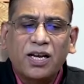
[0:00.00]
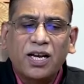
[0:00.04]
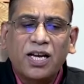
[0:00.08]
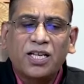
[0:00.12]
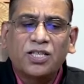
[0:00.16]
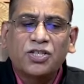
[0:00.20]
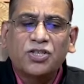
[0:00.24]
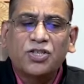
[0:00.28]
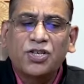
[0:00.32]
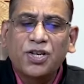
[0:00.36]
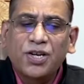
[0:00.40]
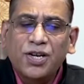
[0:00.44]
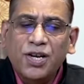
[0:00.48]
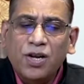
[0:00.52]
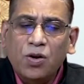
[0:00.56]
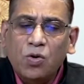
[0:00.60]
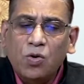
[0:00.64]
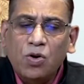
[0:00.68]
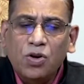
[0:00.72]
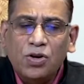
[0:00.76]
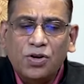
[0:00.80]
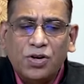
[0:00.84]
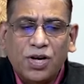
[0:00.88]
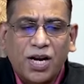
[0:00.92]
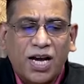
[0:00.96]
and
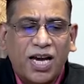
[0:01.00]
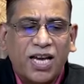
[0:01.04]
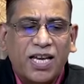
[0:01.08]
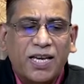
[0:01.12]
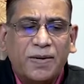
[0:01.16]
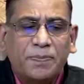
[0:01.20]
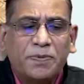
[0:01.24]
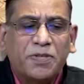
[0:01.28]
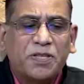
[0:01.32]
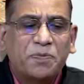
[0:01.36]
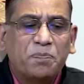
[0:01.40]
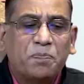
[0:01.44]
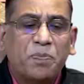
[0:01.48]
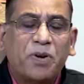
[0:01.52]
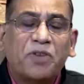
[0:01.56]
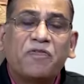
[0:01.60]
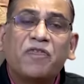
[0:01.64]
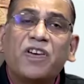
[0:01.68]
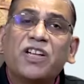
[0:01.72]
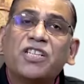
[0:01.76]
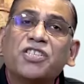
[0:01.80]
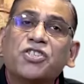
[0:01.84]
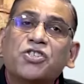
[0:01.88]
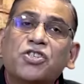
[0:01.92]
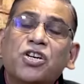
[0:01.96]
Scheduled Tribes
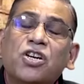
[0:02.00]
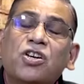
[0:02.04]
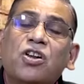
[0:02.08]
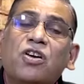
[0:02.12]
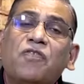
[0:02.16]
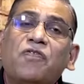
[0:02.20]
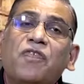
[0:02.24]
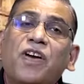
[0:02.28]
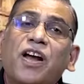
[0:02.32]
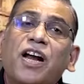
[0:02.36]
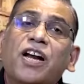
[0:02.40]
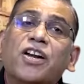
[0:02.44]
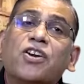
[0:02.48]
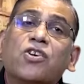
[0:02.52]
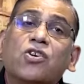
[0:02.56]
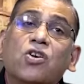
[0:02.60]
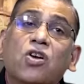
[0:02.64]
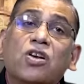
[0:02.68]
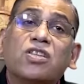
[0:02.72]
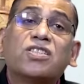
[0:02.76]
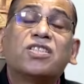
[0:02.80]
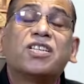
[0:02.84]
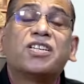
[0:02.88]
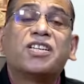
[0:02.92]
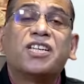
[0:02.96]
Prevention of
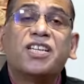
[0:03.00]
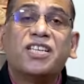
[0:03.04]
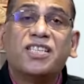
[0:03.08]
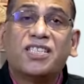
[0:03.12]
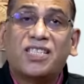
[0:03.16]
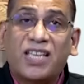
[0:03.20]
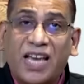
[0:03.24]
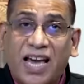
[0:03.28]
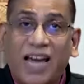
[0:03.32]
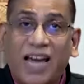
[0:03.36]
Atrocities